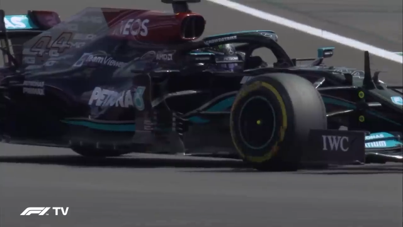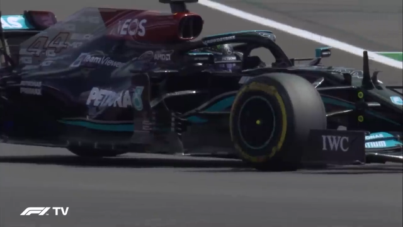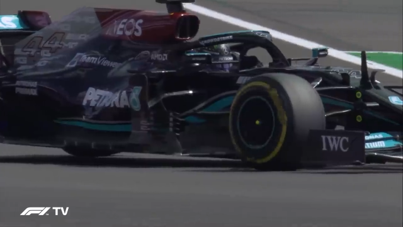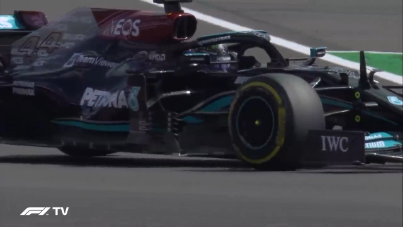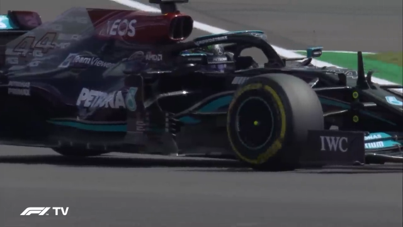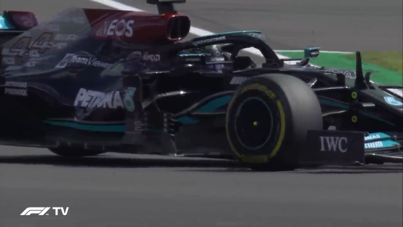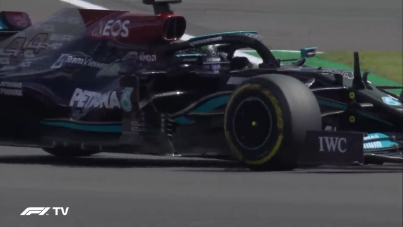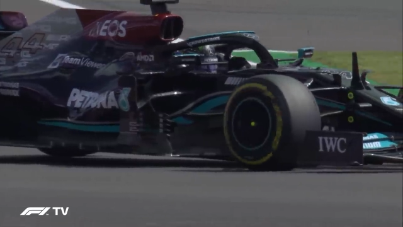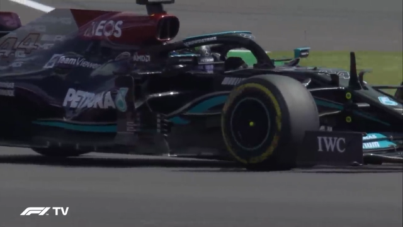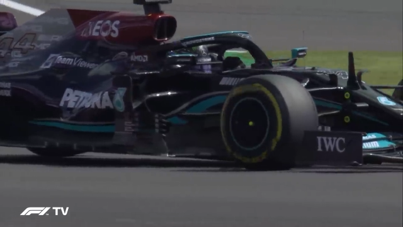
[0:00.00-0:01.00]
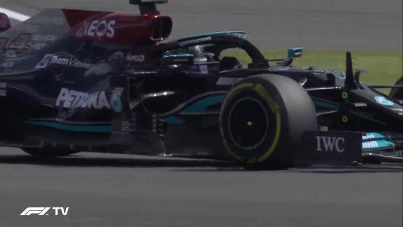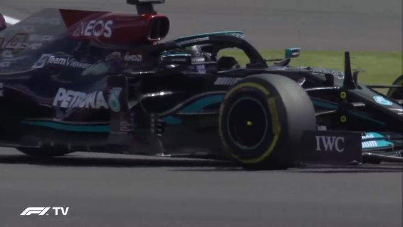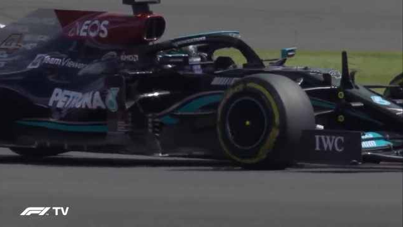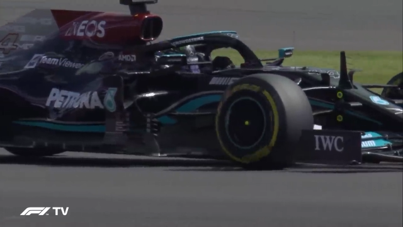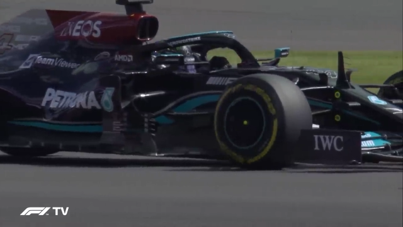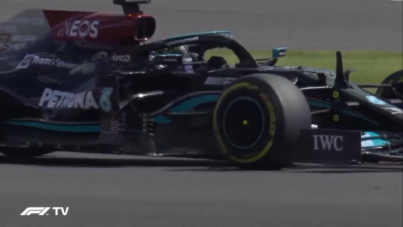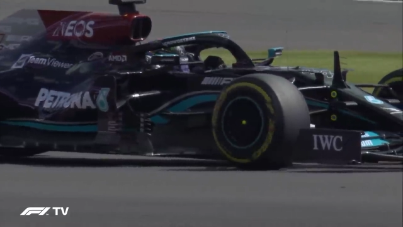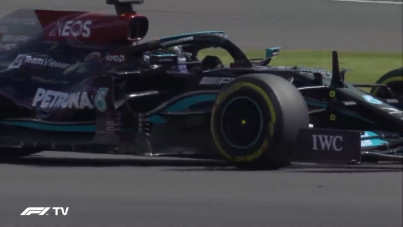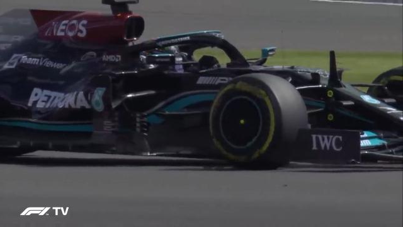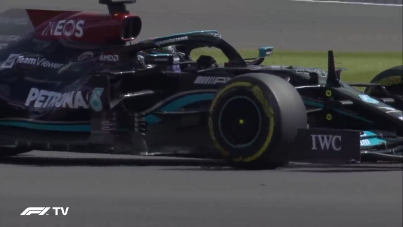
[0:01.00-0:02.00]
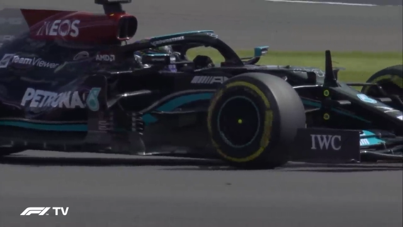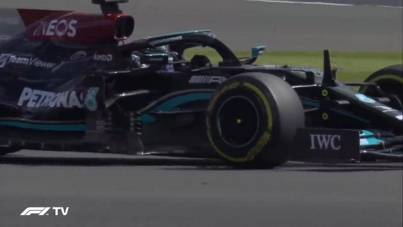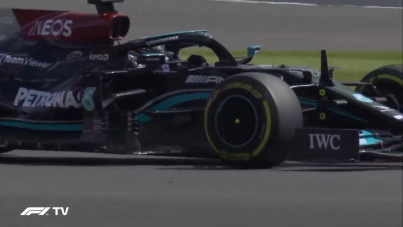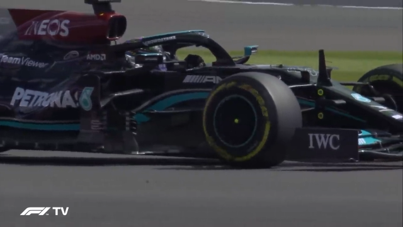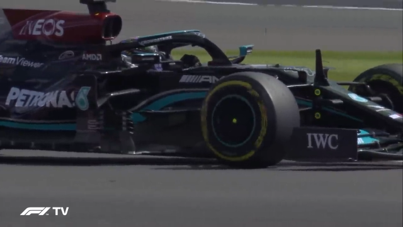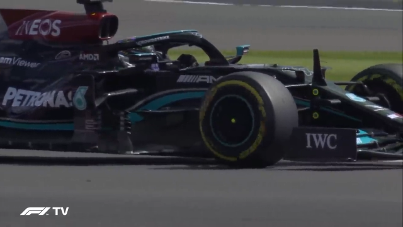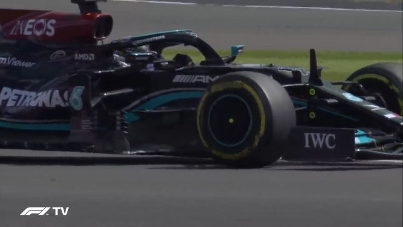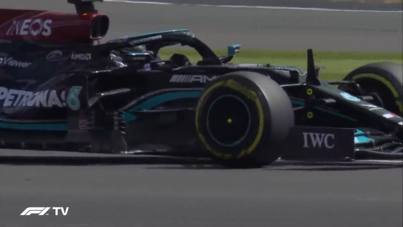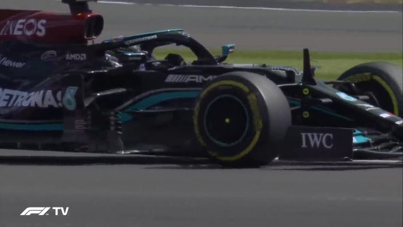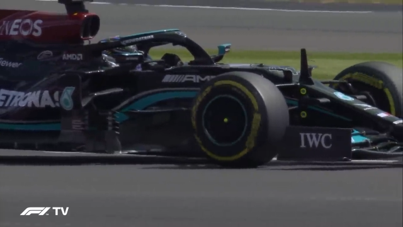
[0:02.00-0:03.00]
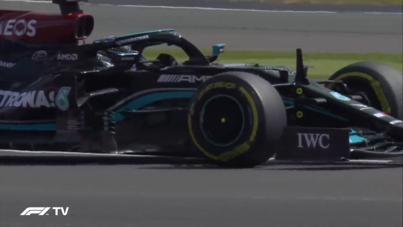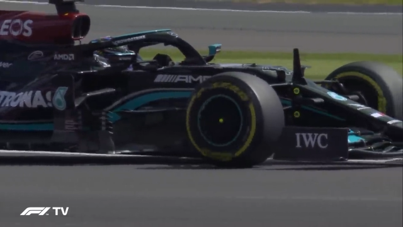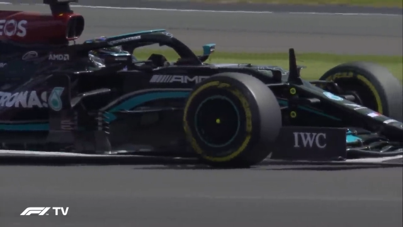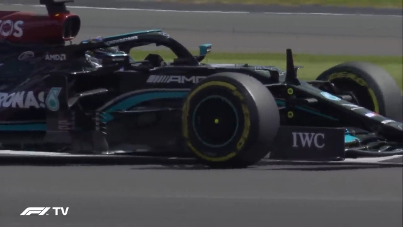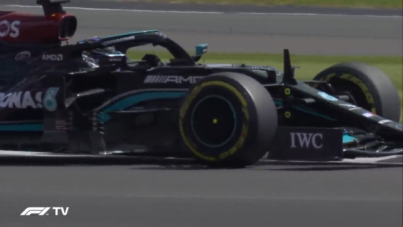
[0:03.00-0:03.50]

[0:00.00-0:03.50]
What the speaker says: Nobody's mouth can be seen.